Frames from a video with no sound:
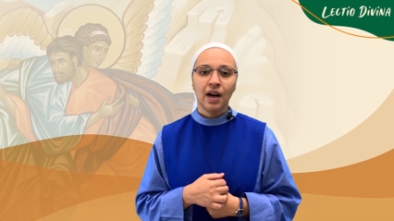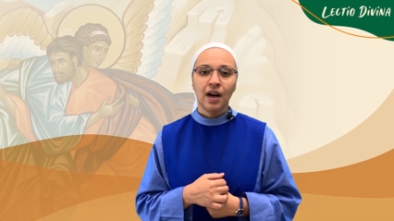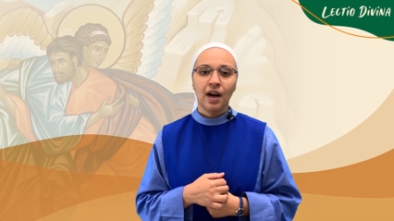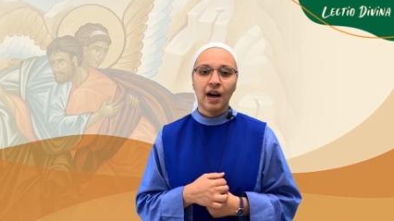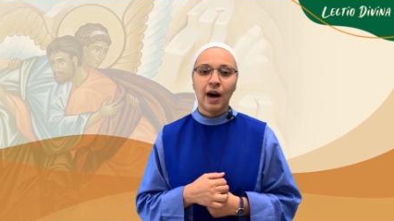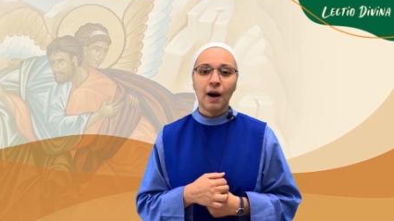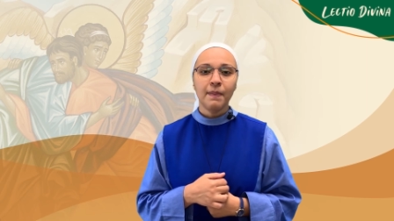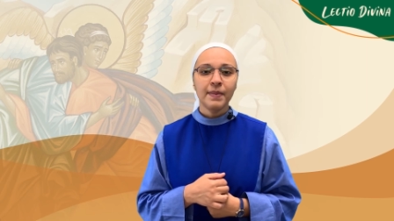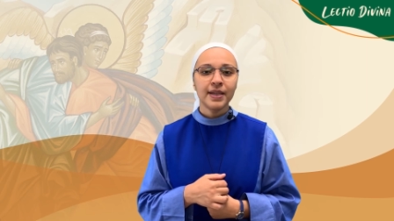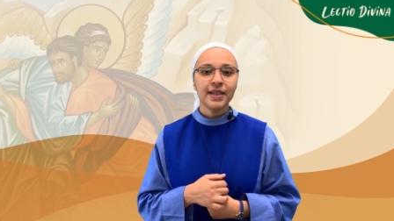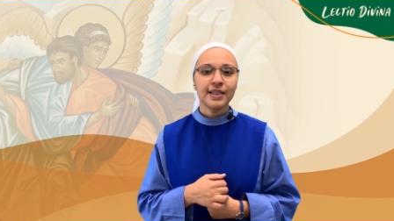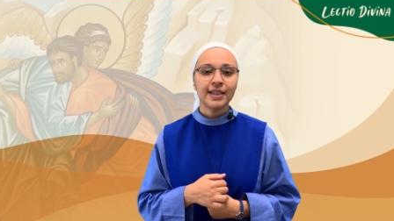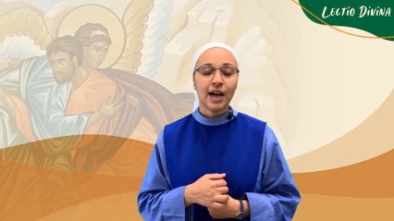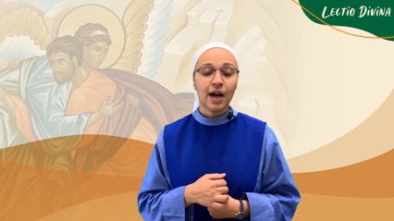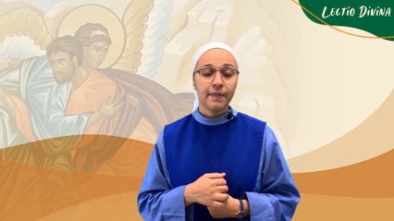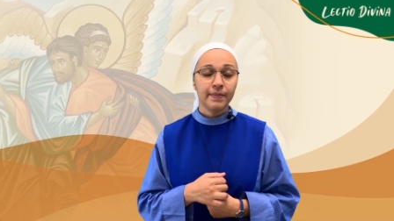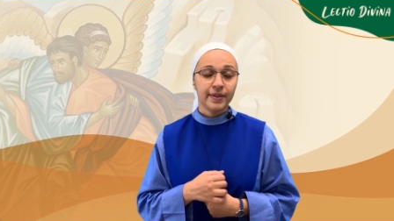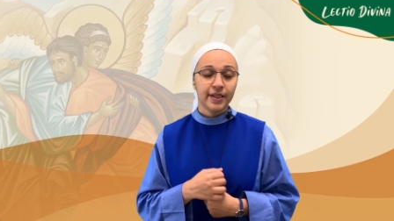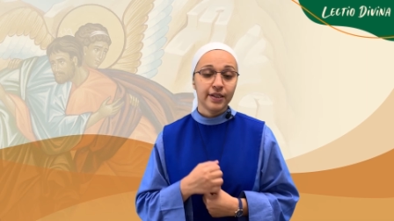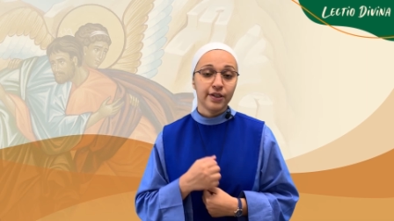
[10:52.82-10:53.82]
how many
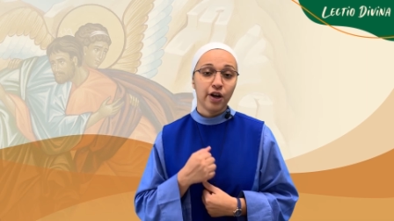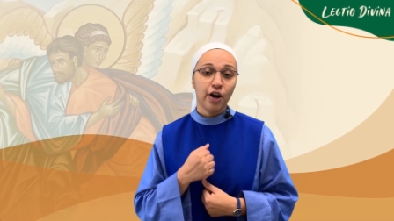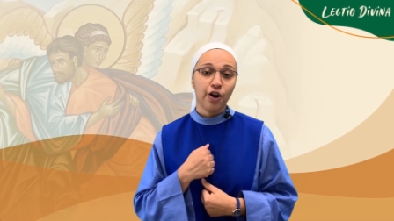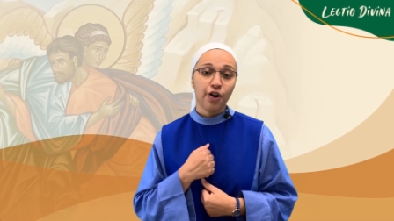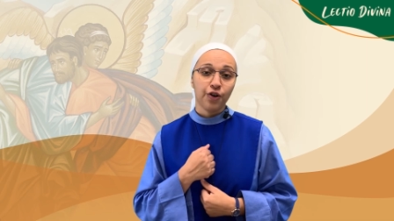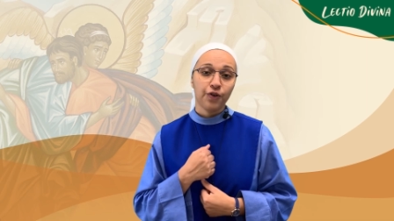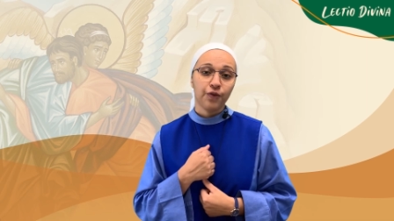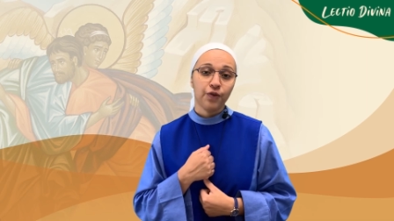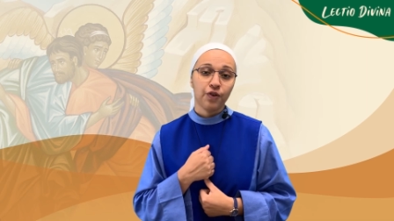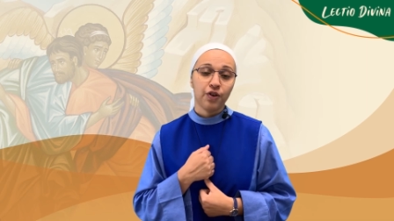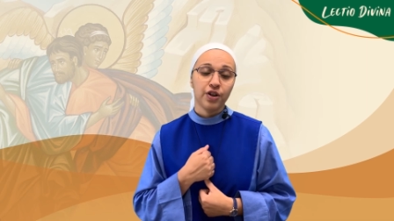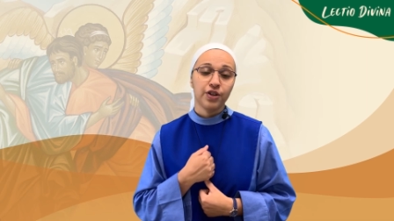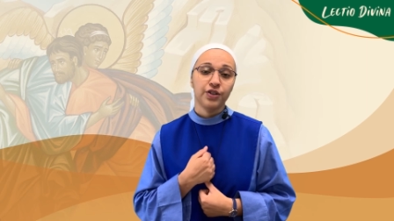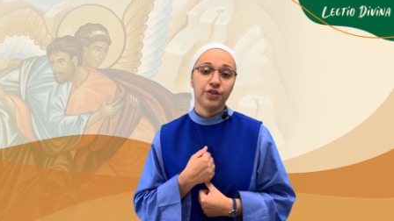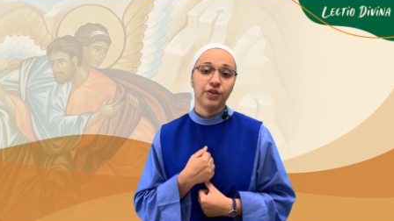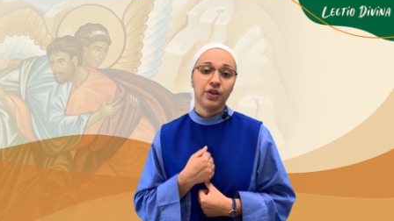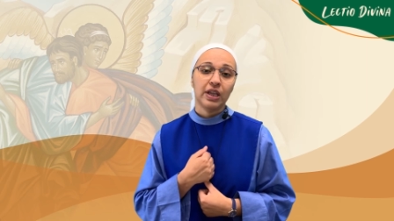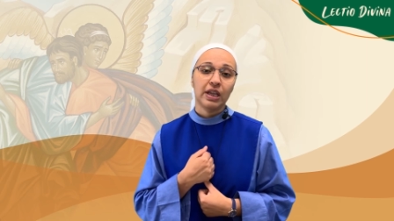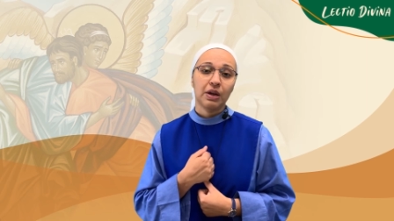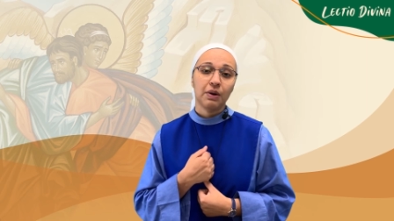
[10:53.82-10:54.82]
times is it hard for us
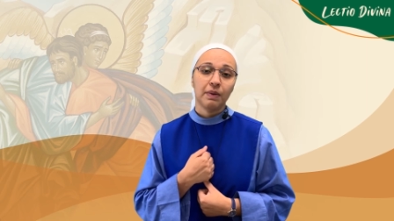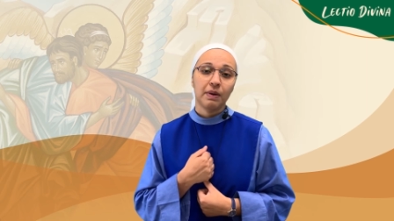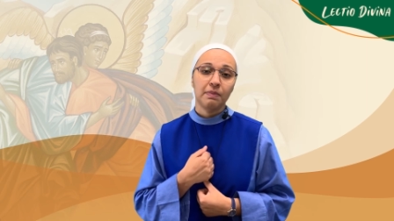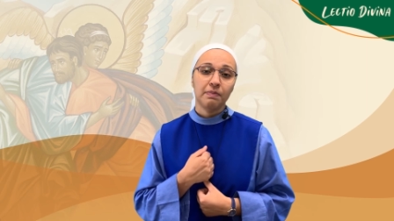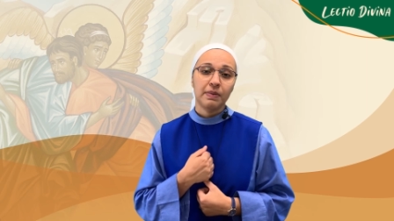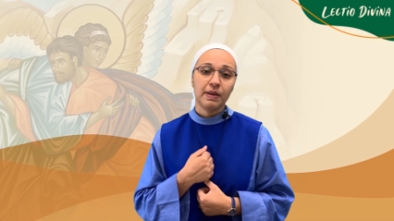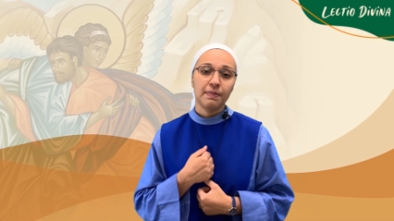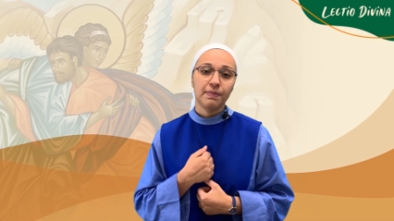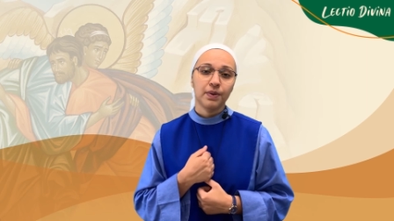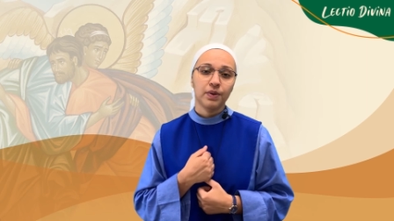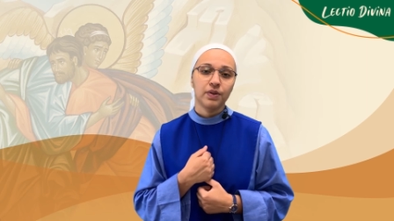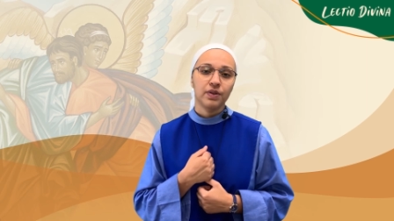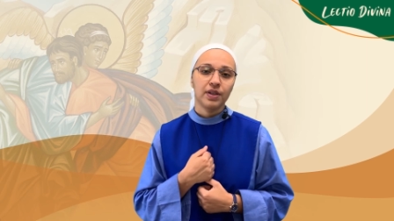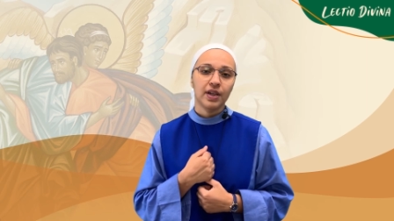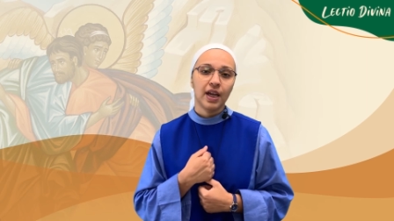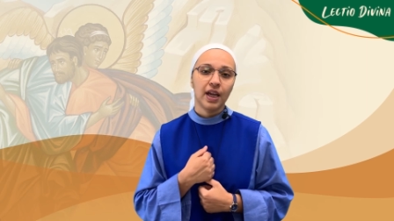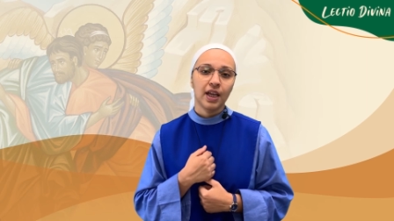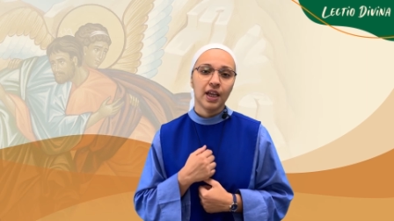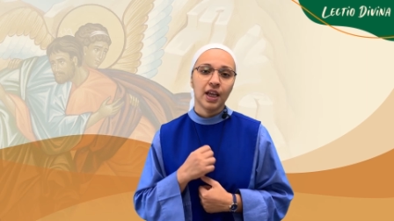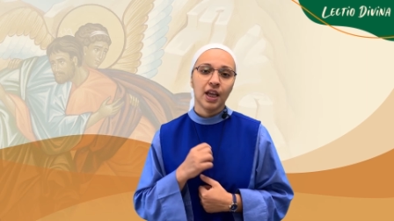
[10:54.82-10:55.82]
to hear when people
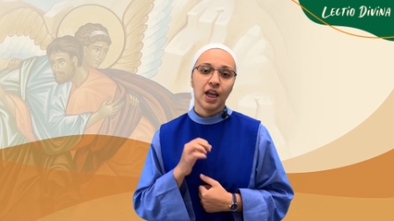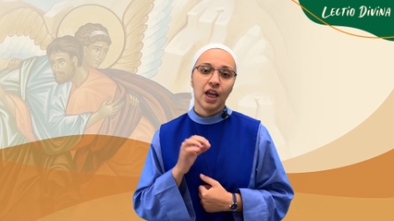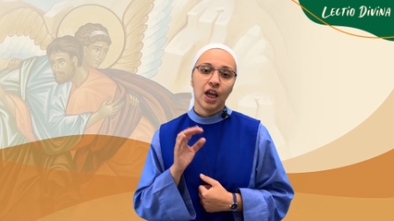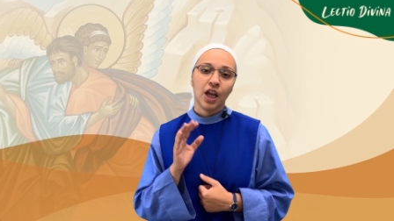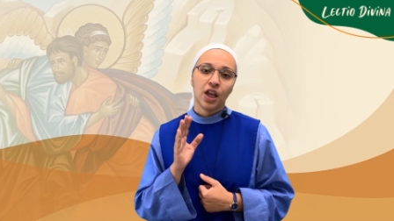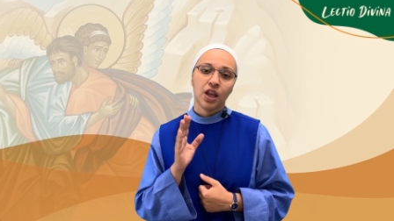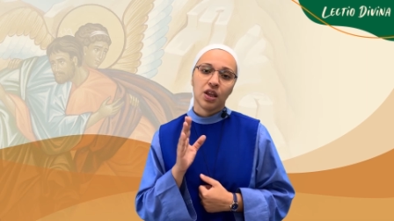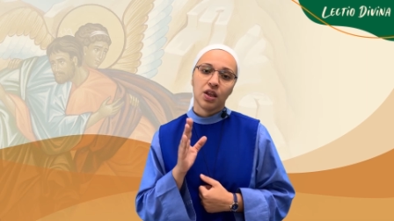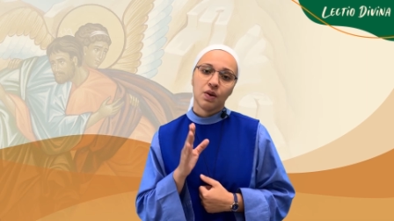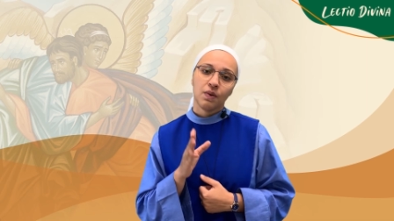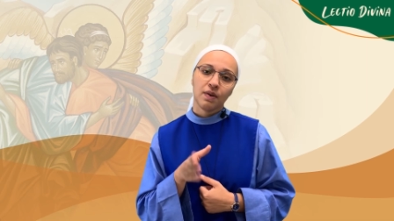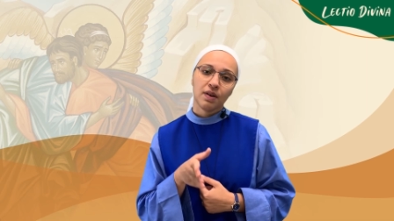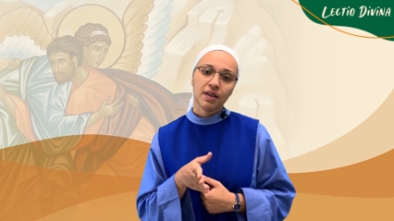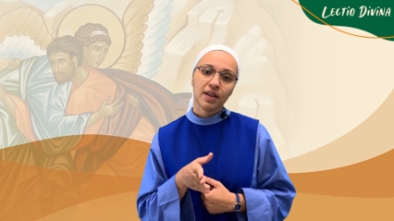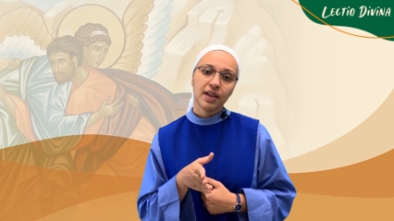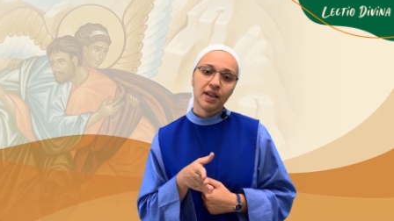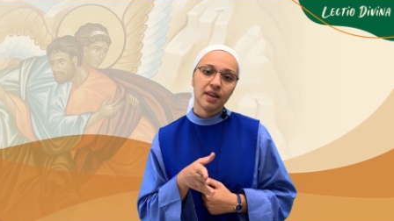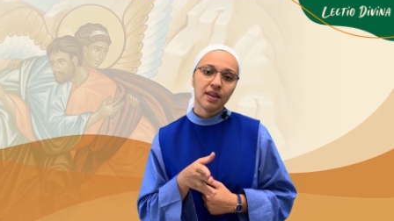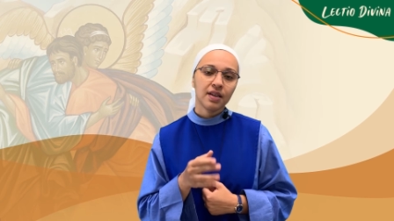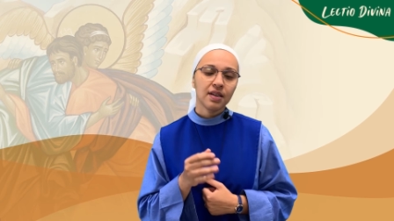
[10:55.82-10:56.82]
say, you are
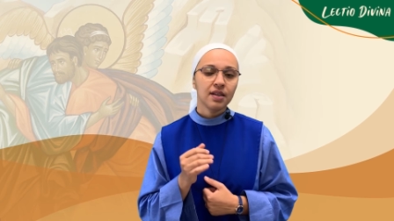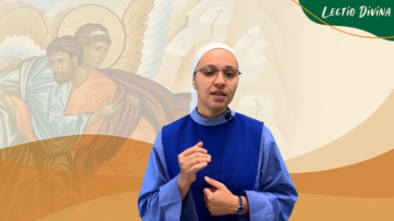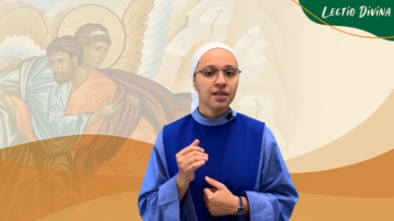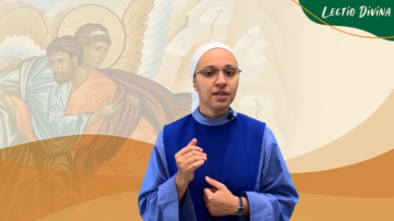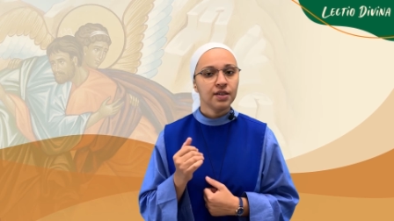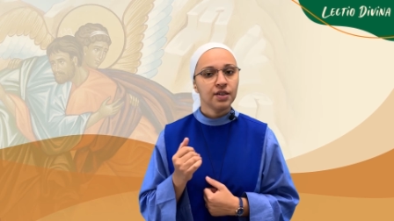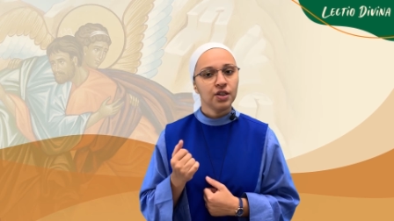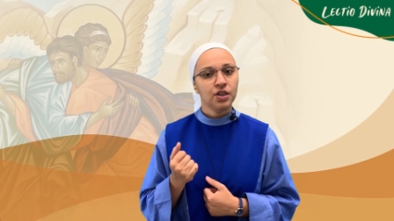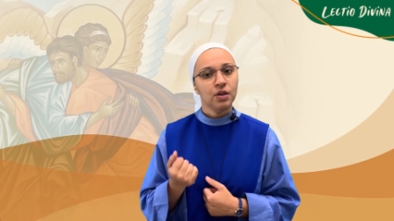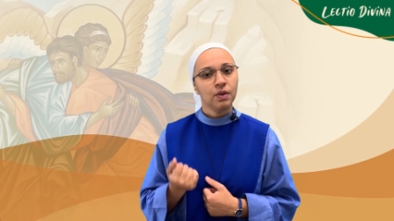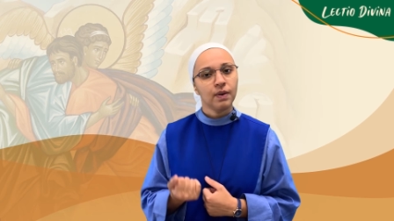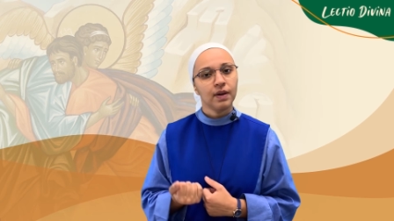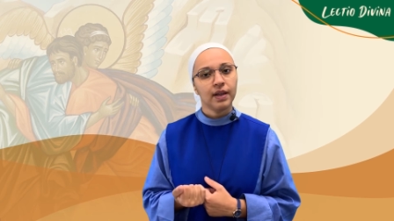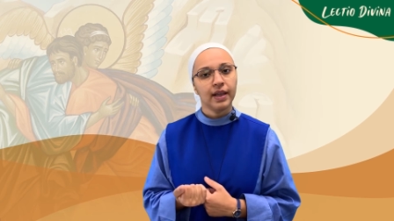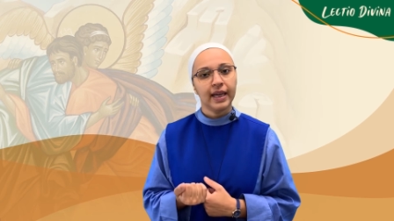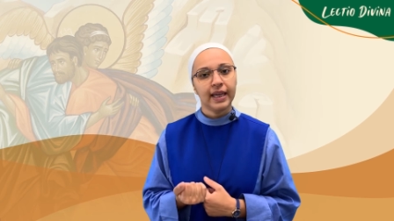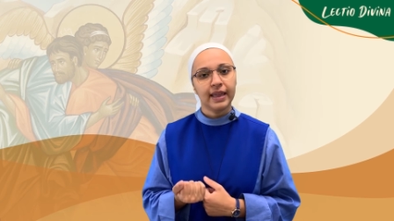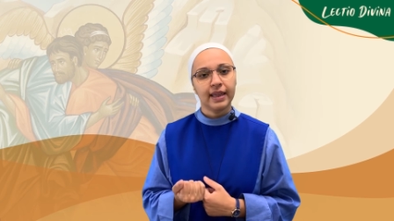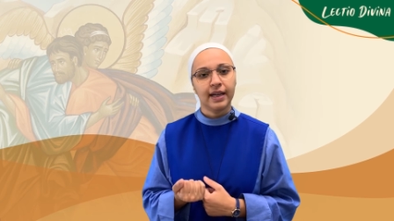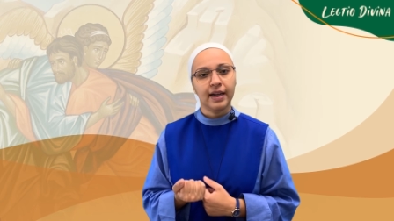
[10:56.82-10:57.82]
like this, you are
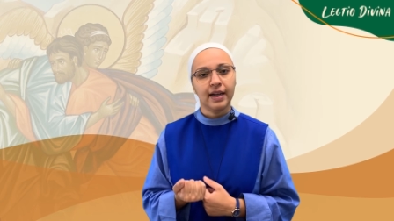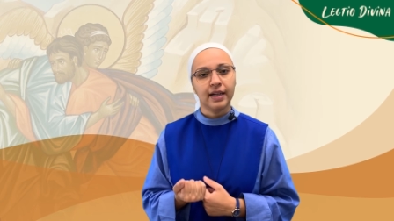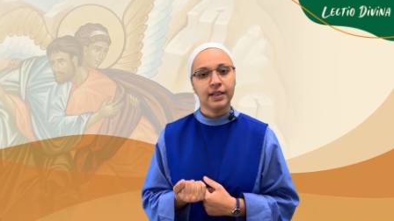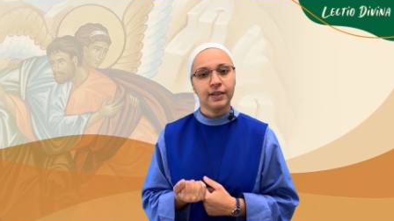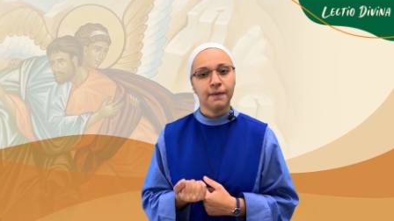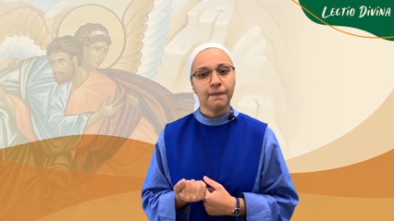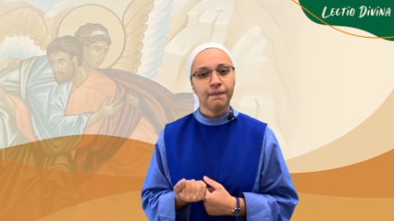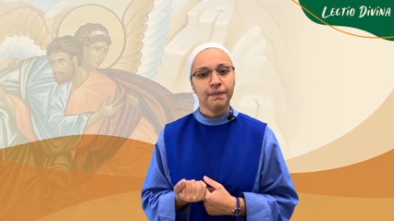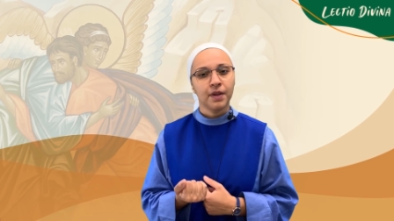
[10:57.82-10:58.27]
like that?